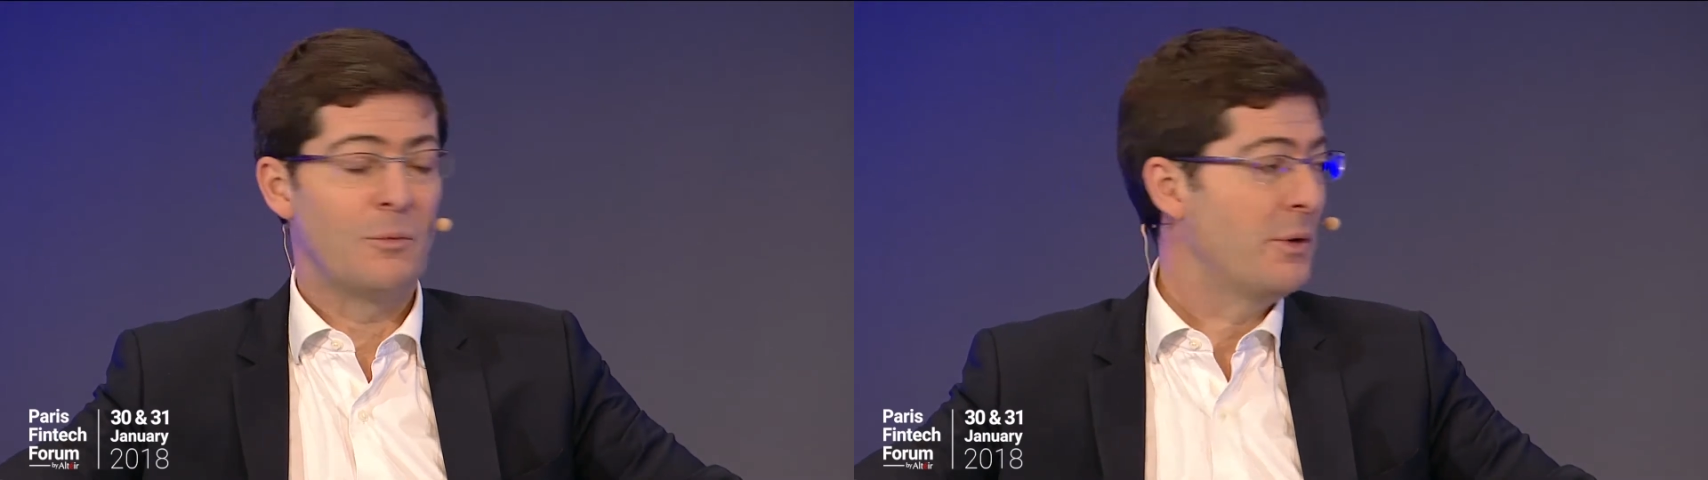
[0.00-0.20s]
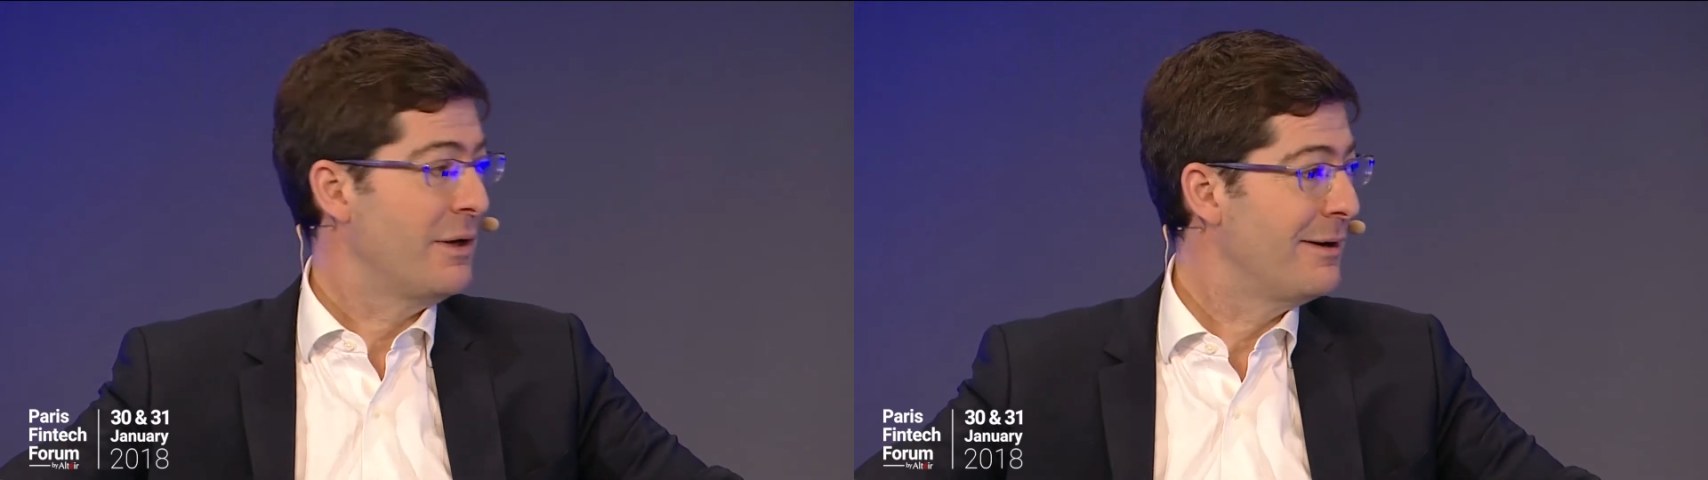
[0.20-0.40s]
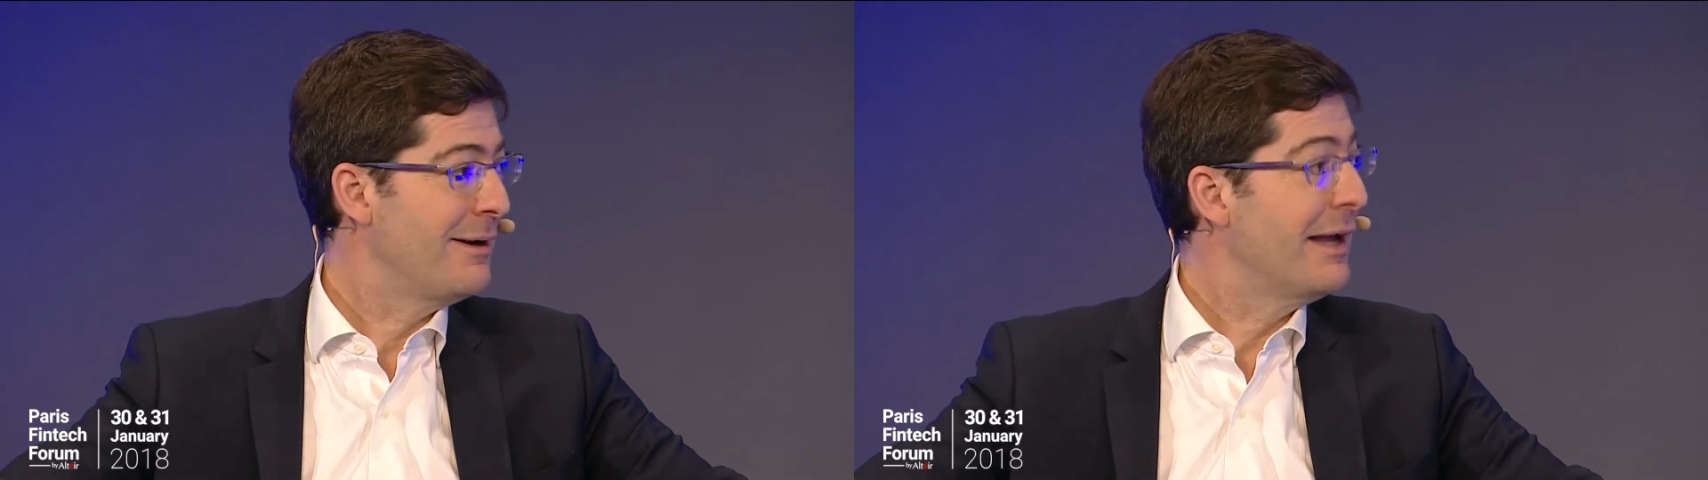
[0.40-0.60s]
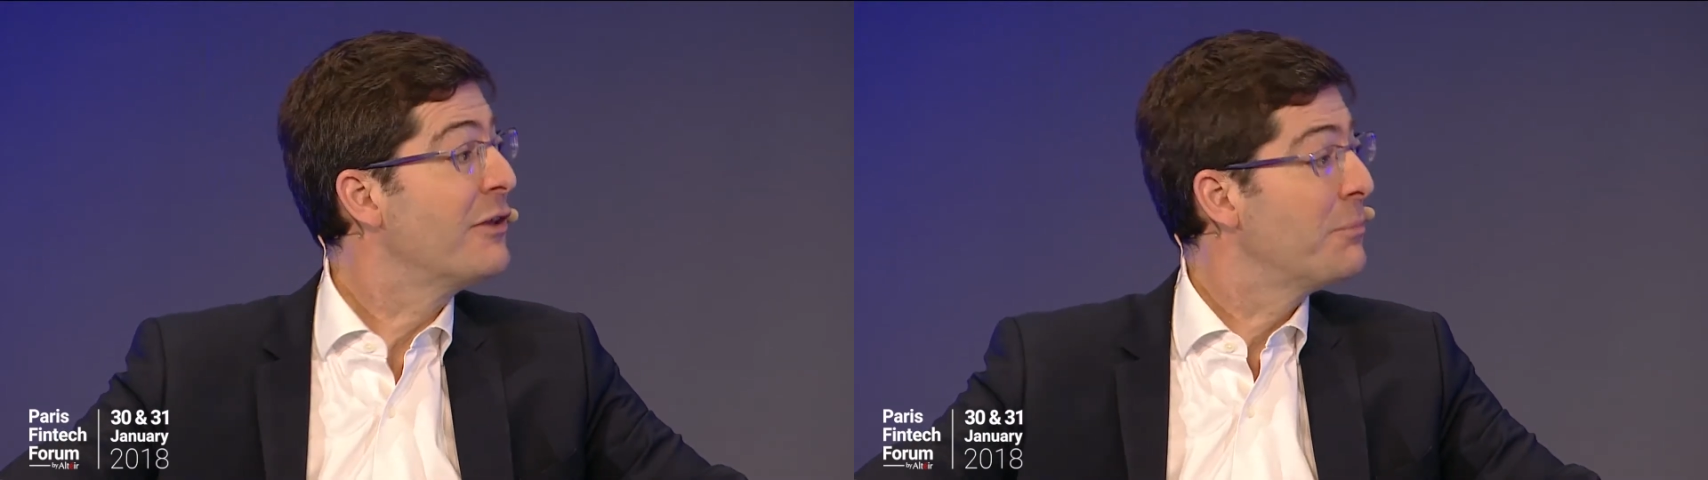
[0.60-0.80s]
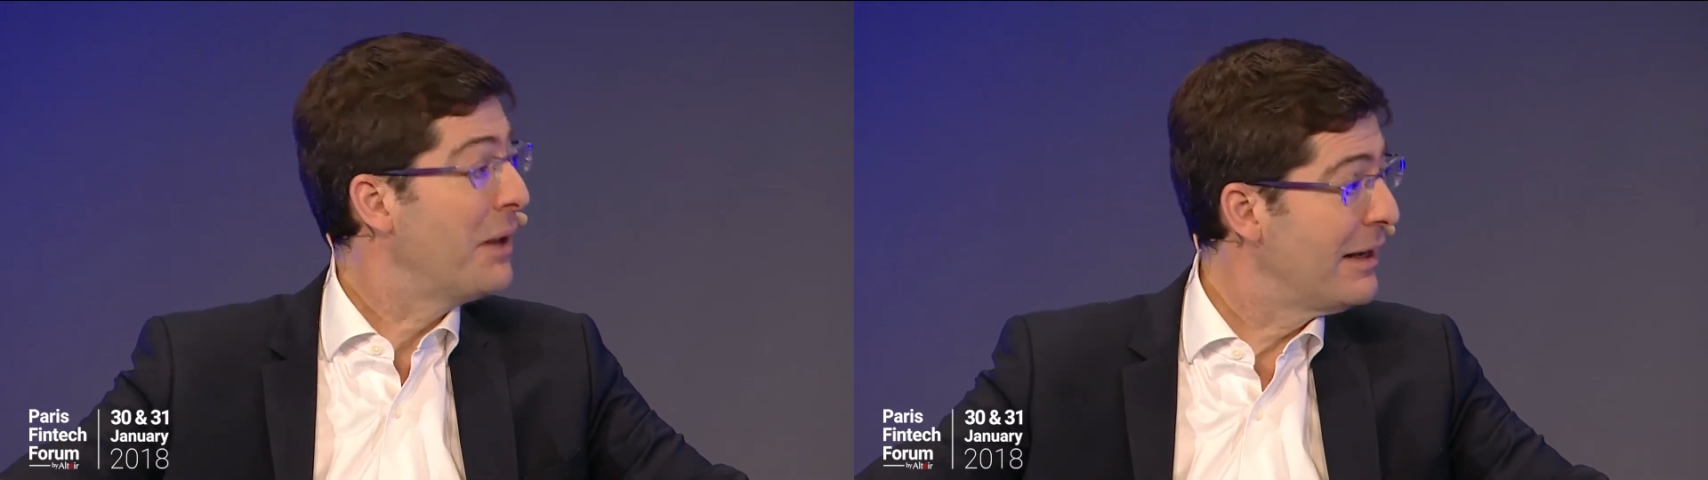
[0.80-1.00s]
we are
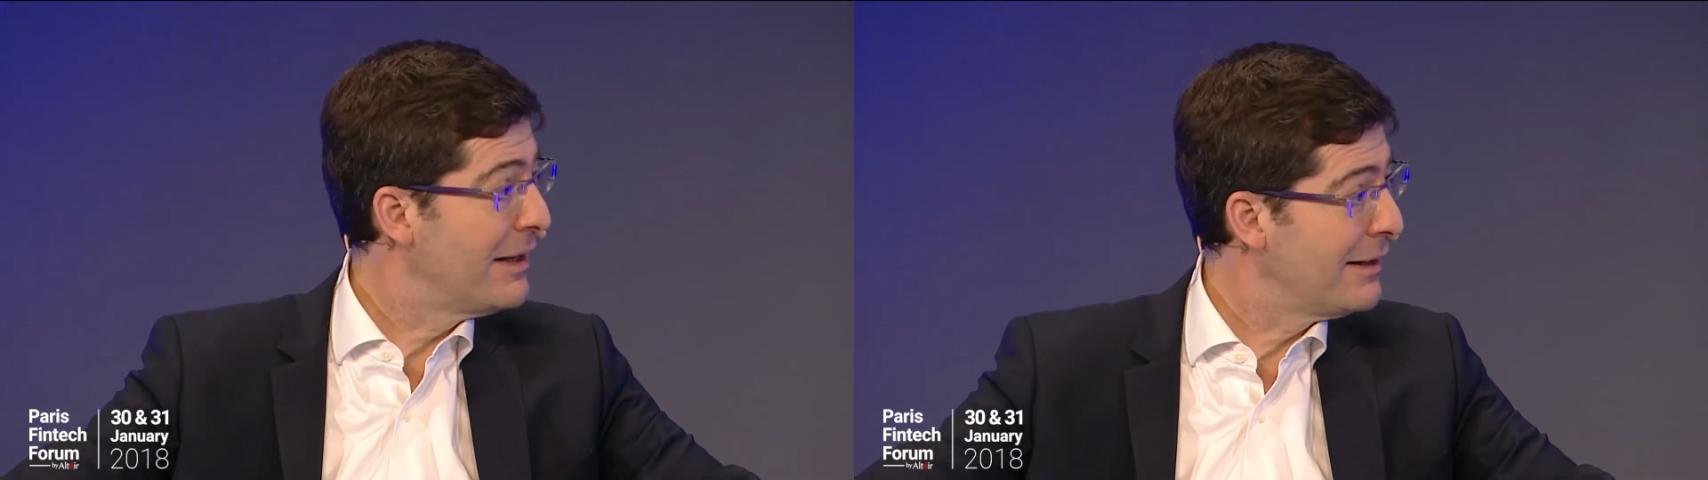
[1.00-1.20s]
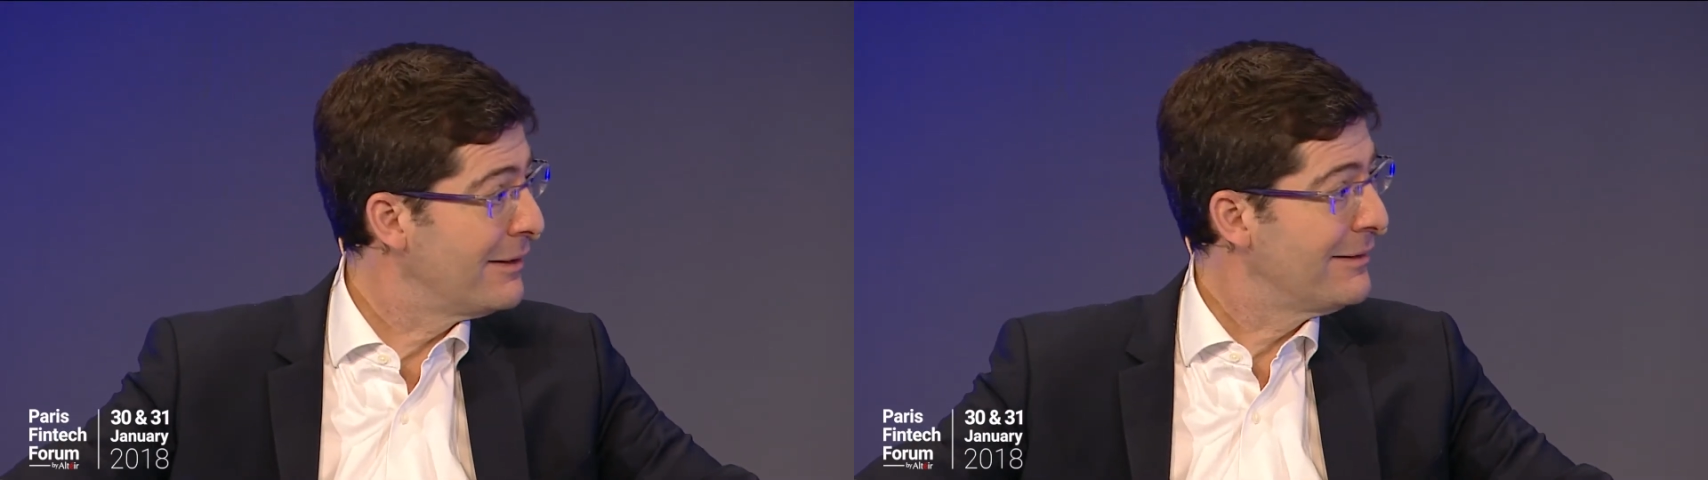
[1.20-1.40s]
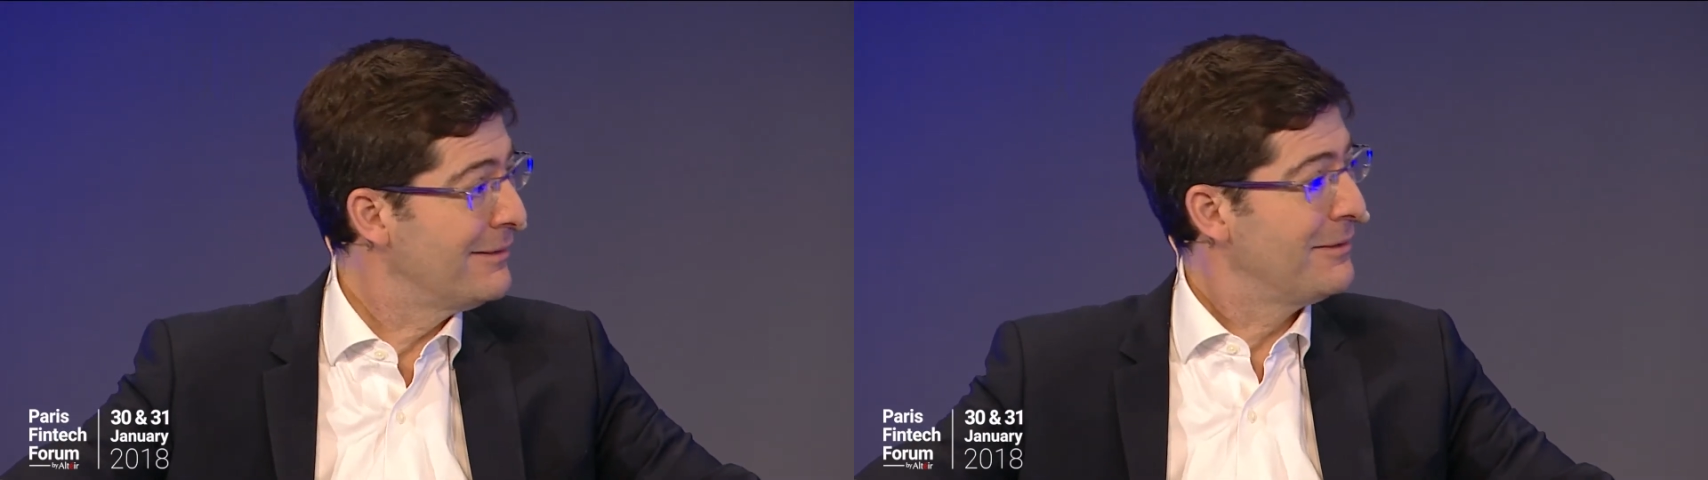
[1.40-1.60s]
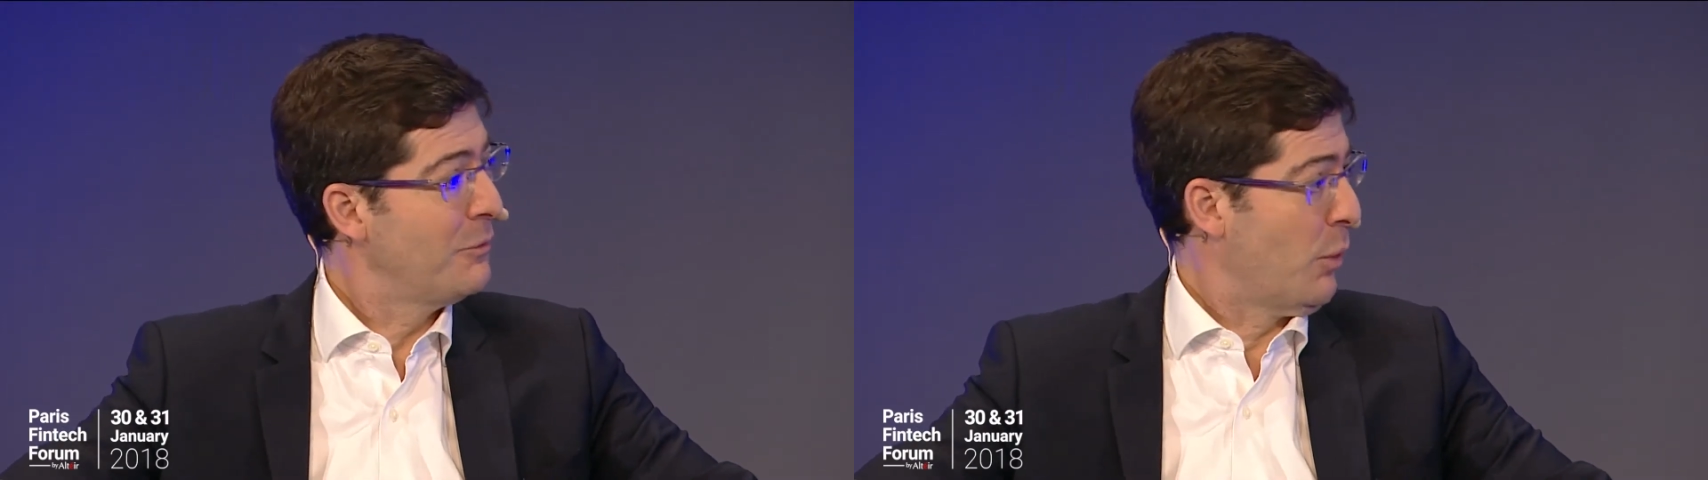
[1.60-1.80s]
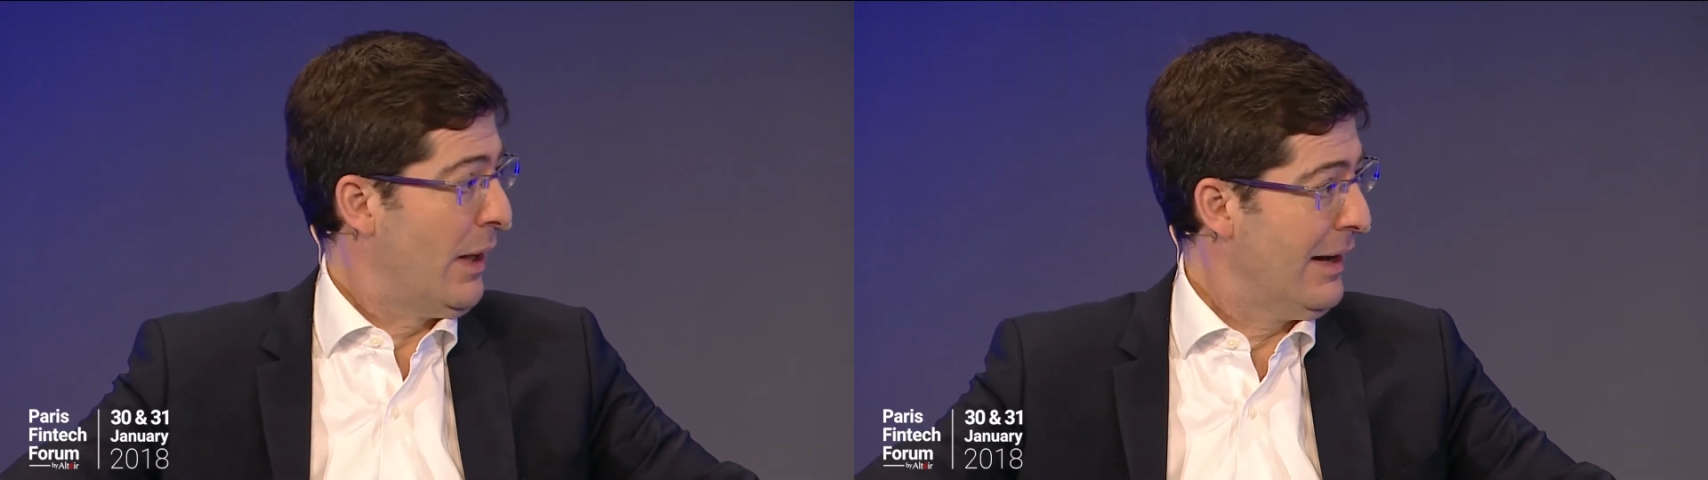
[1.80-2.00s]
expanding
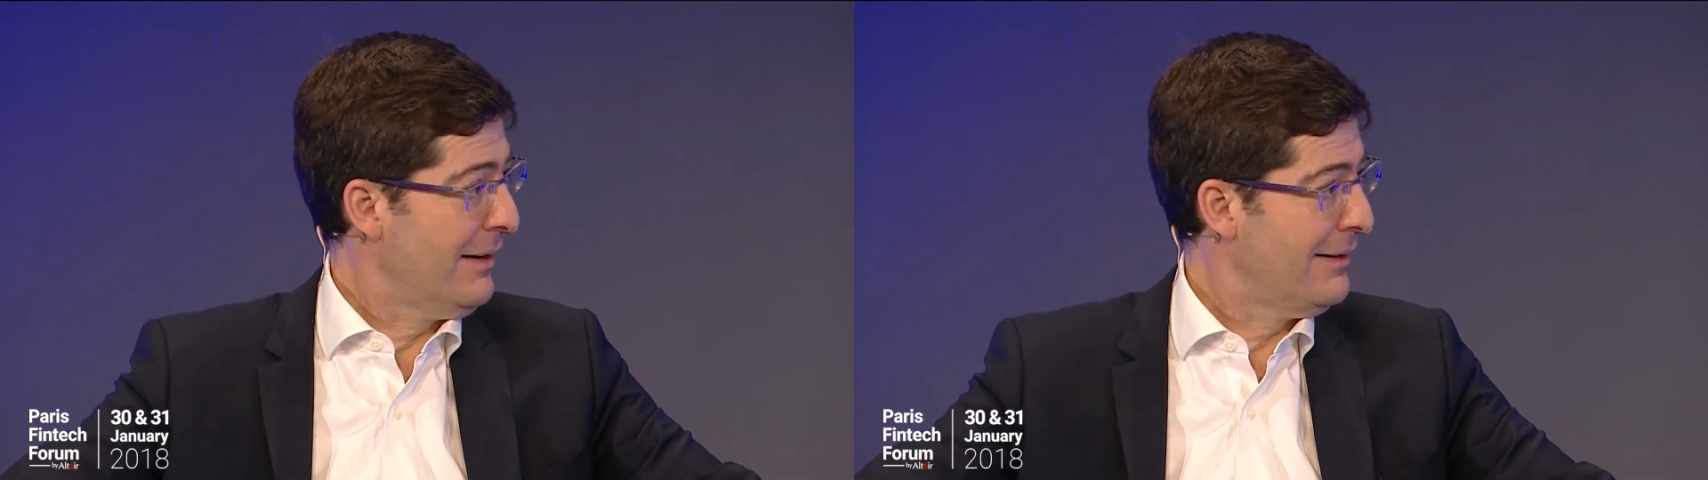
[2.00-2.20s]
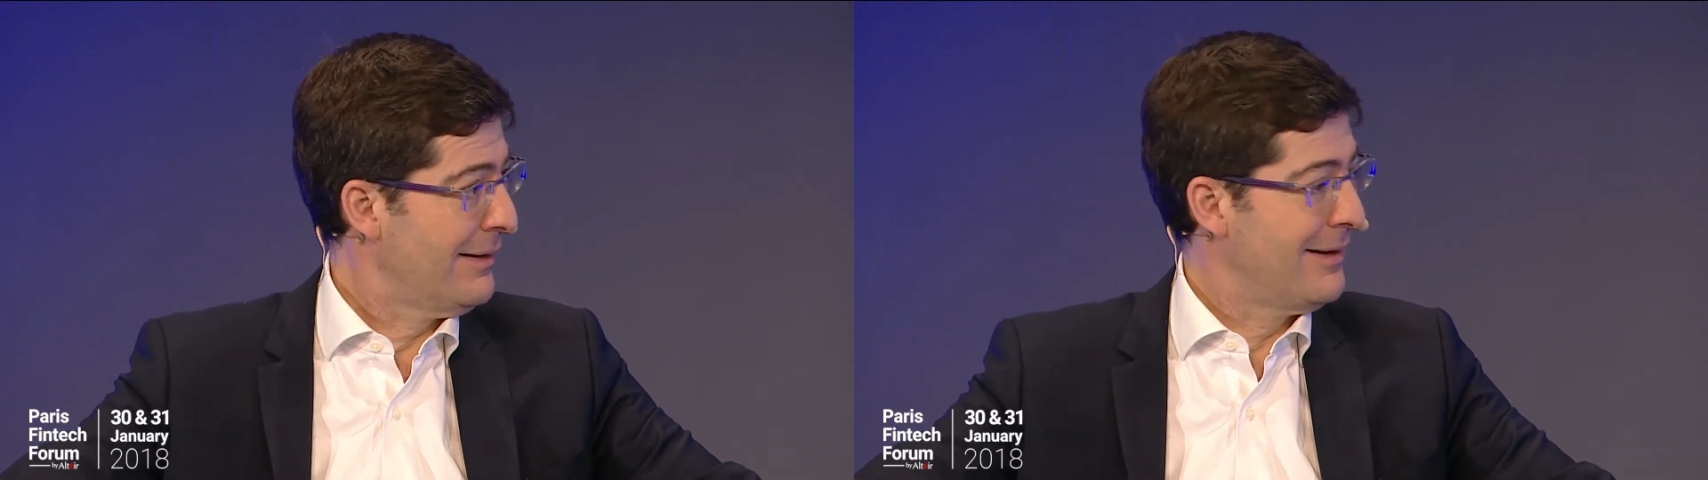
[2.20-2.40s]
well,